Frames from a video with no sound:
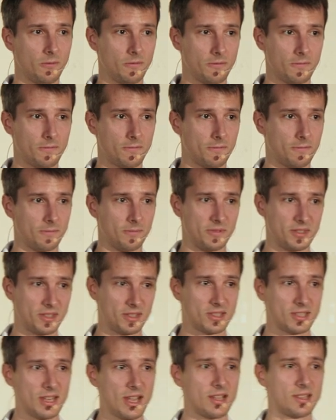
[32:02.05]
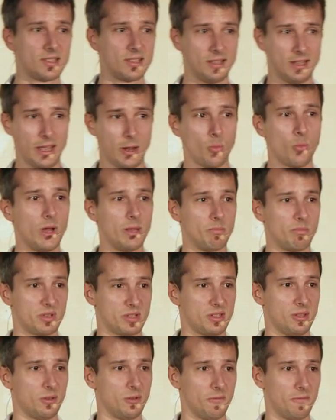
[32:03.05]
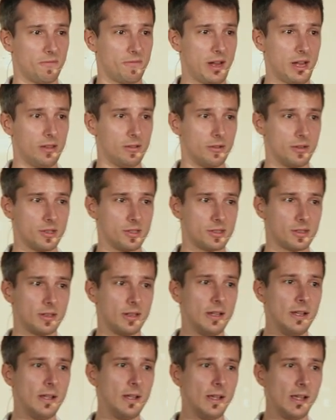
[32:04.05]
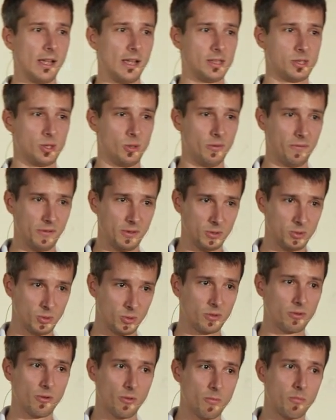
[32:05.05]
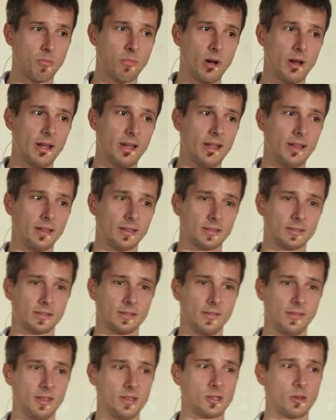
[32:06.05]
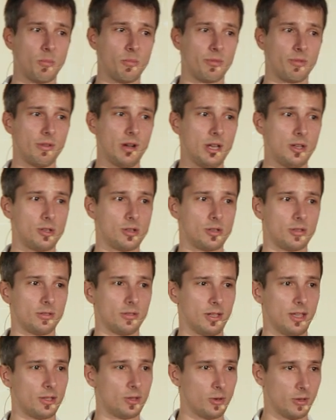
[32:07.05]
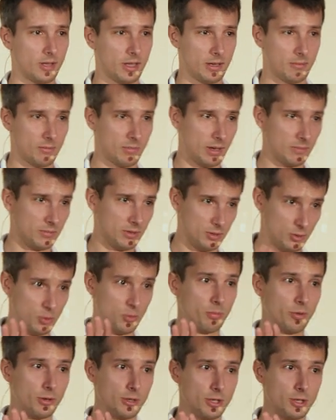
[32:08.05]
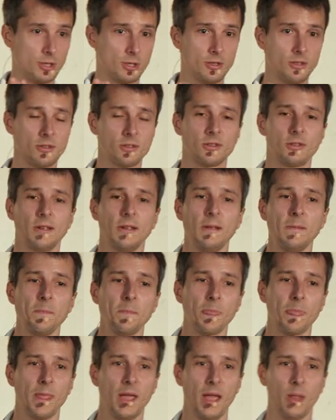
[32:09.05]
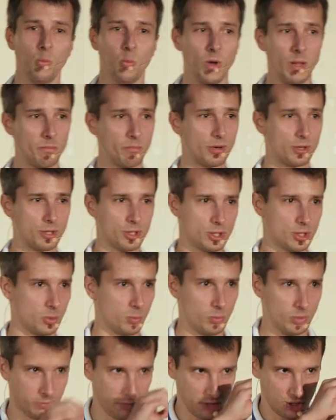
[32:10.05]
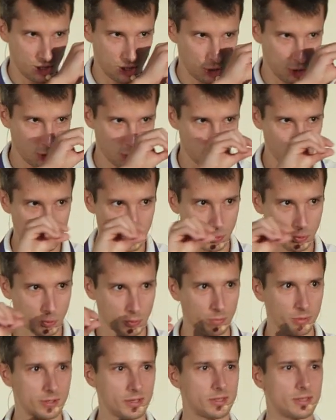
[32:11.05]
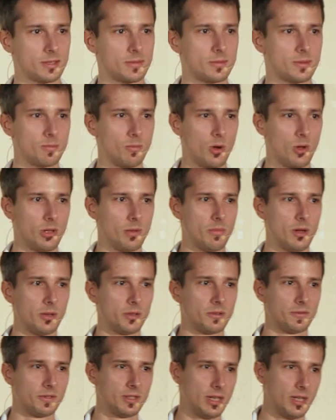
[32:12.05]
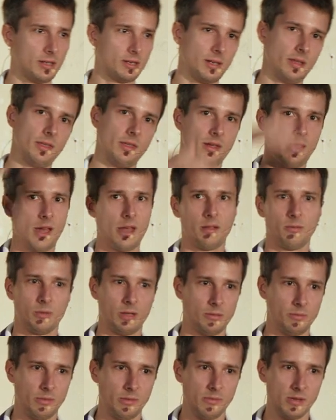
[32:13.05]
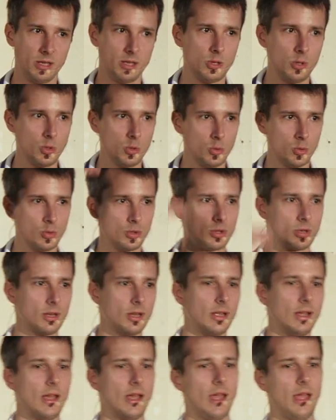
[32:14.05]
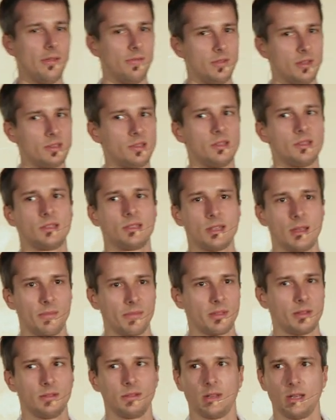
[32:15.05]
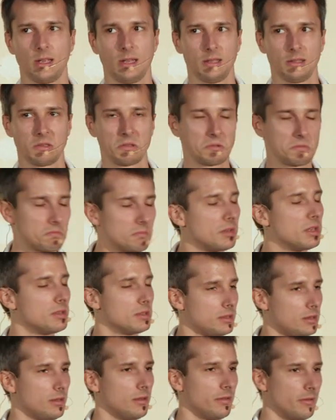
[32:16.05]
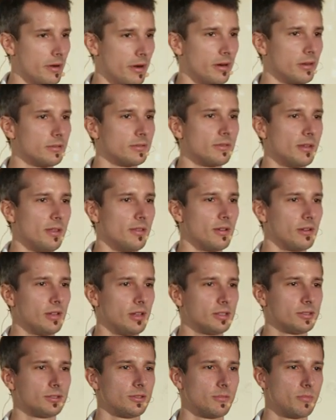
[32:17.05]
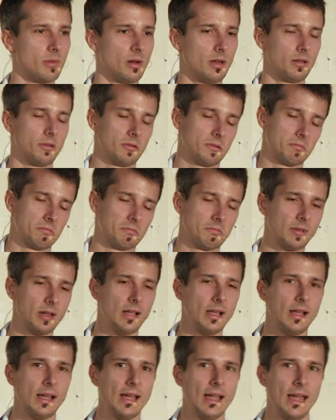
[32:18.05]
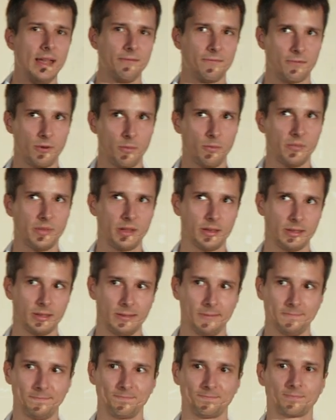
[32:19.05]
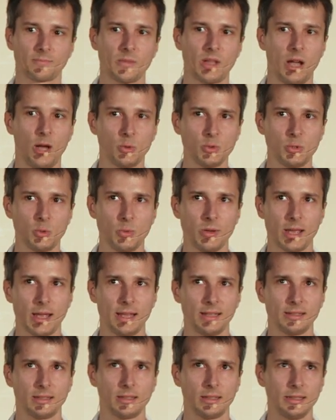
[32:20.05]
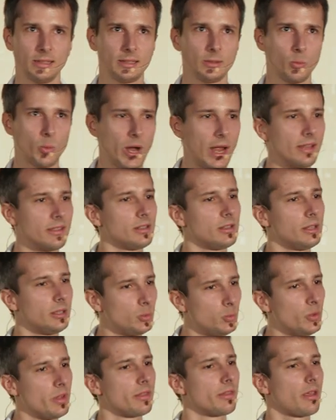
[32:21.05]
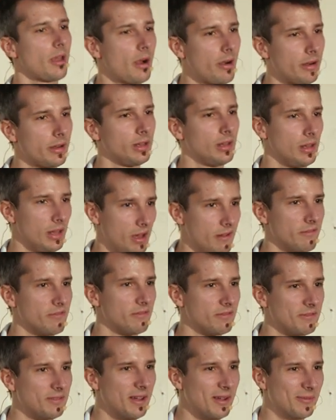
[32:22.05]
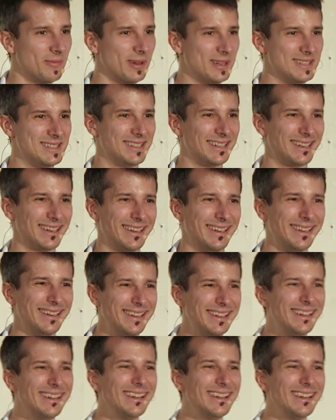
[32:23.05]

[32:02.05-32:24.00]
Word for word: of success and like one percent of failures. And so if you do group by this operation, it's going to end up in two partitions. And one partition will be just super small amount of data, and another one will be huge. And this is something that is still there in the cluster. But and from the, how do we handle it? We handle it with care and love, basically,